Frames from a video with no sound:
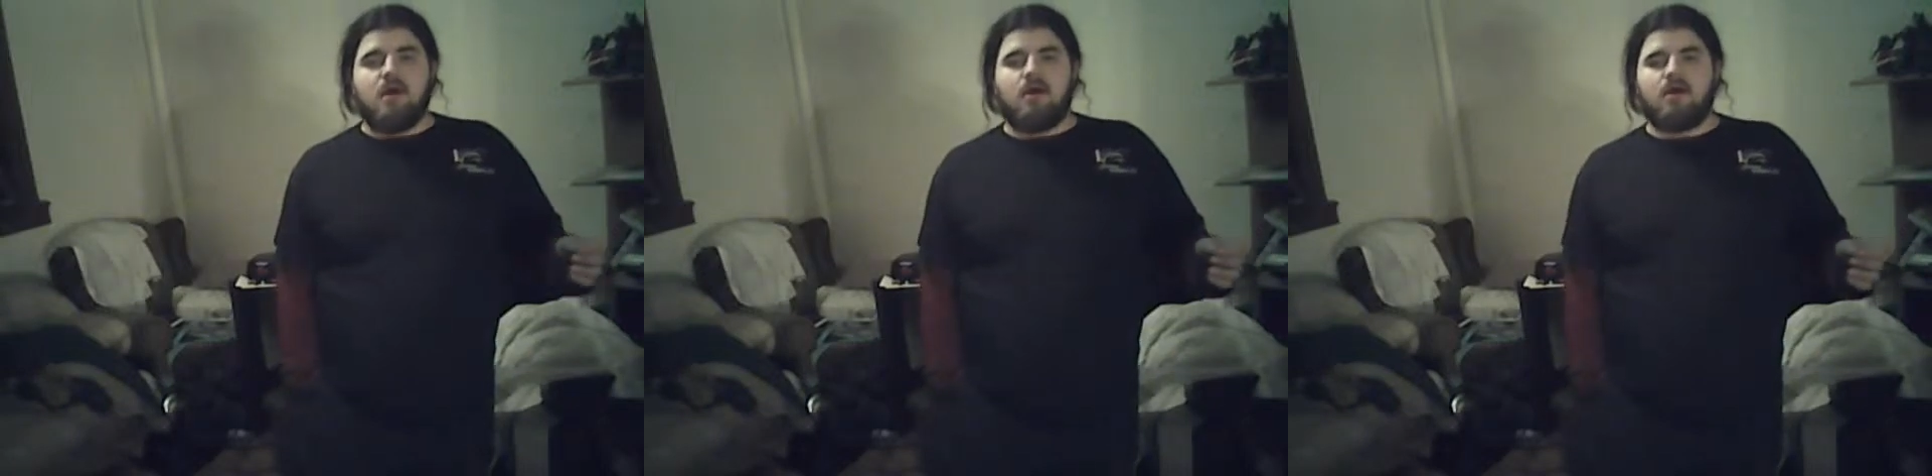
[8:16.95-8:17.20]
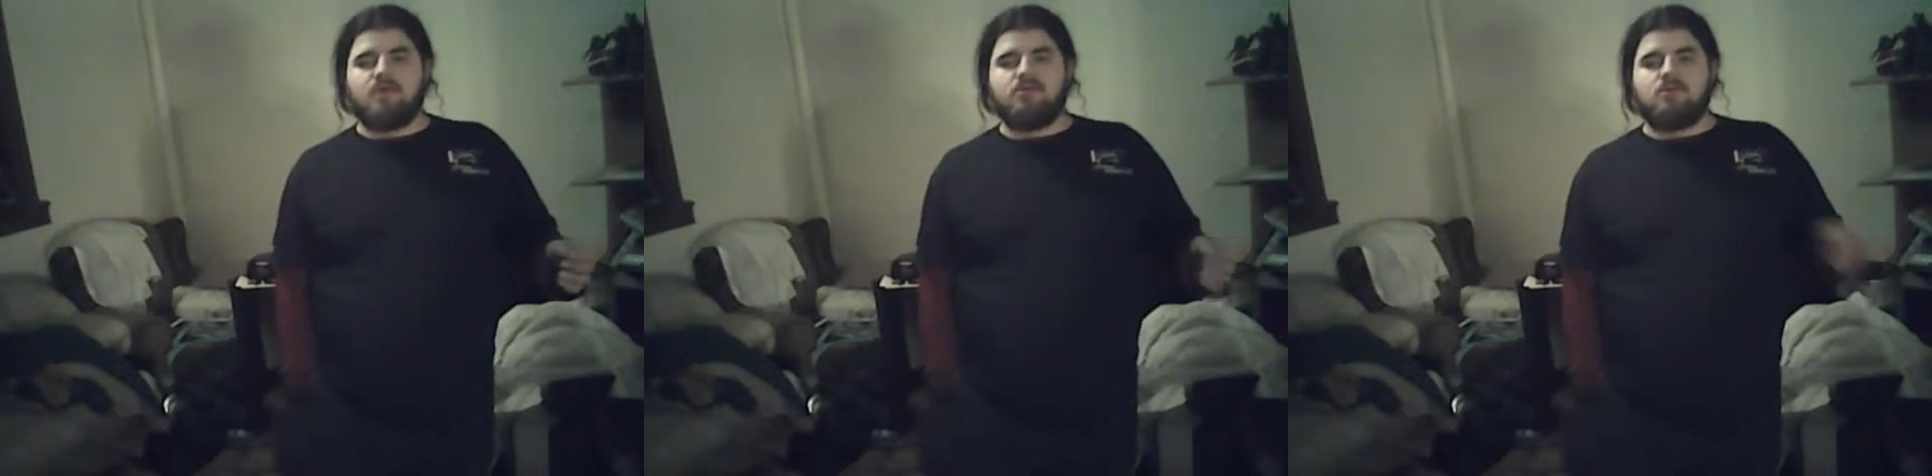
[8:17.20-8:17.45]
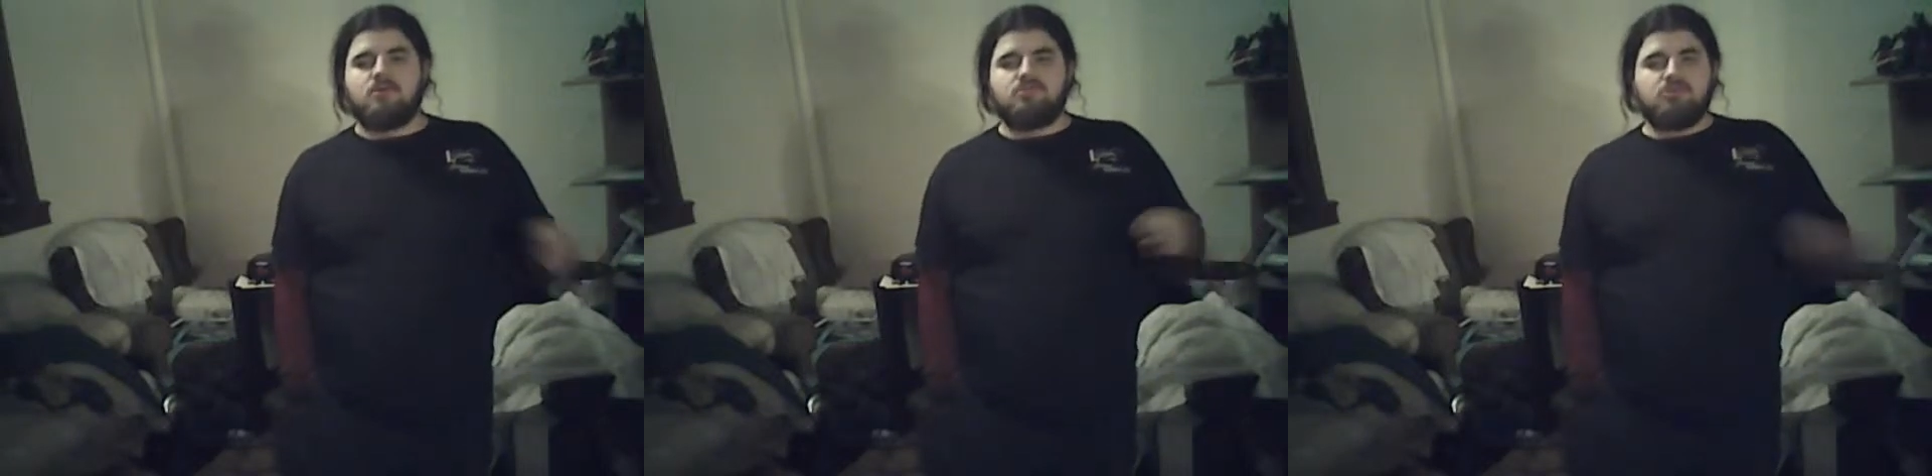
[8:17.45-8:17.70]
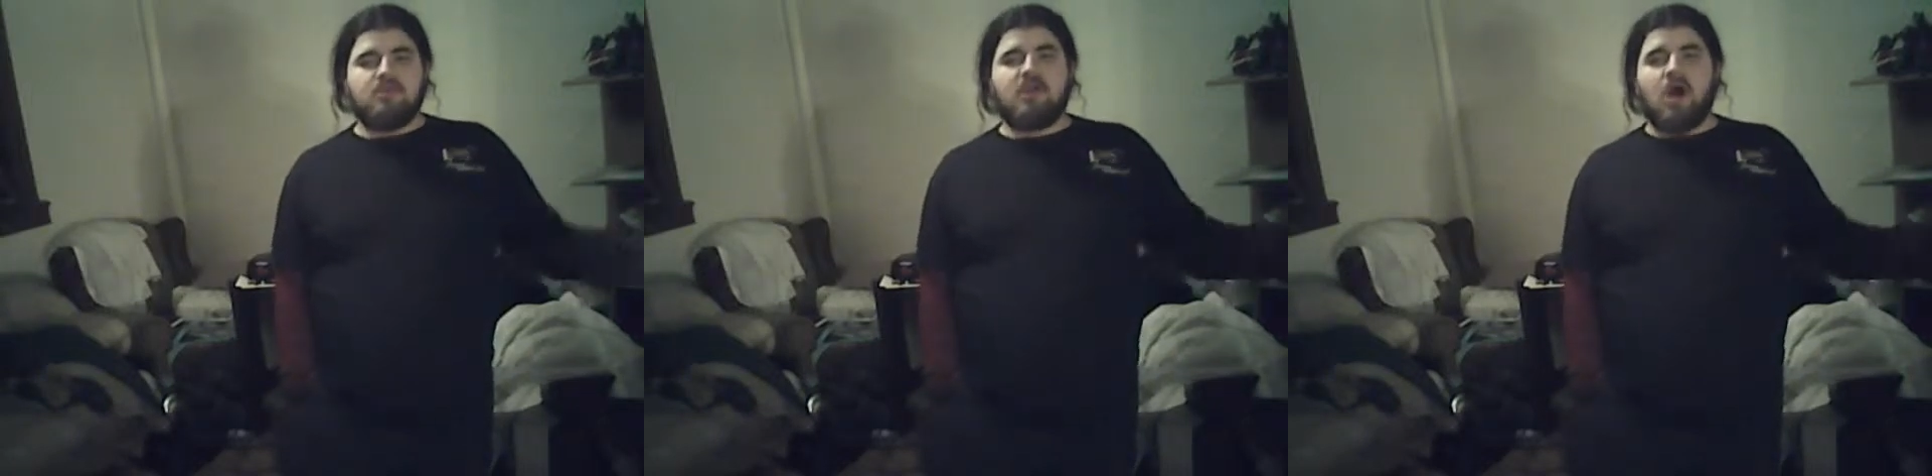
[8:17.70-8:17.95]

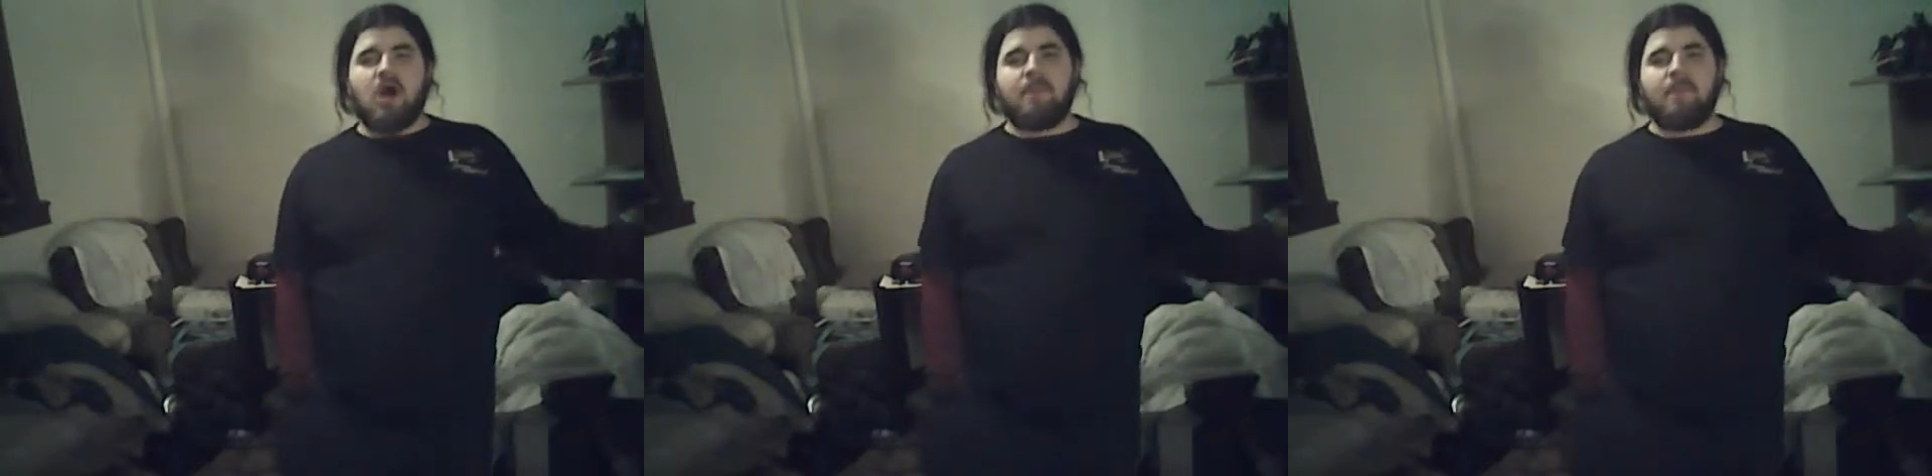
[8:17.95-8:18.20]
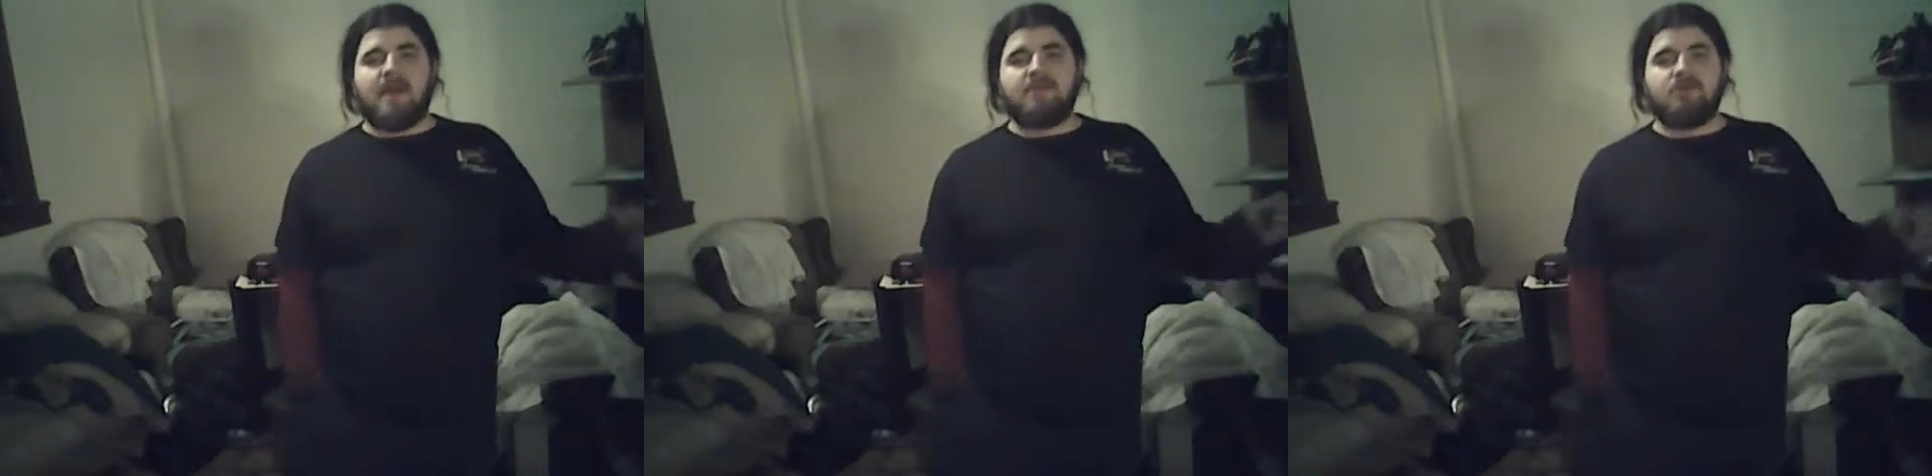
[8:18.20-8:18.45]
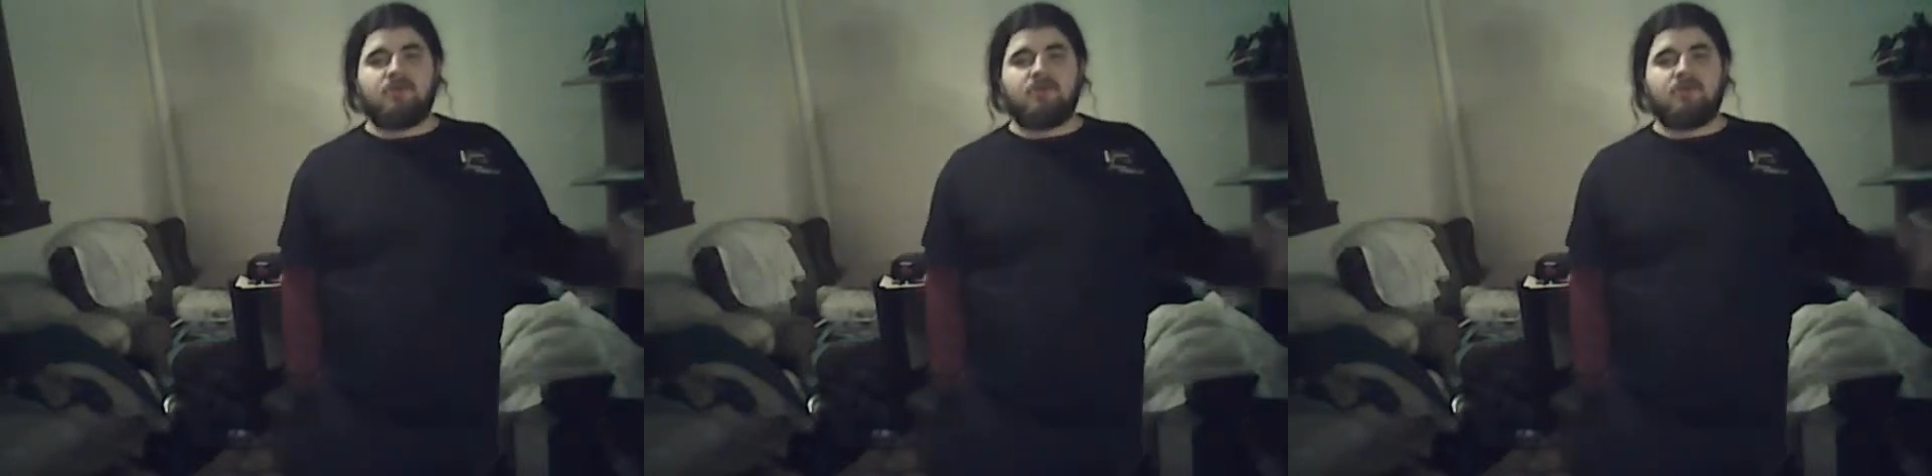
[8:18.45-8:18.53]
During combat,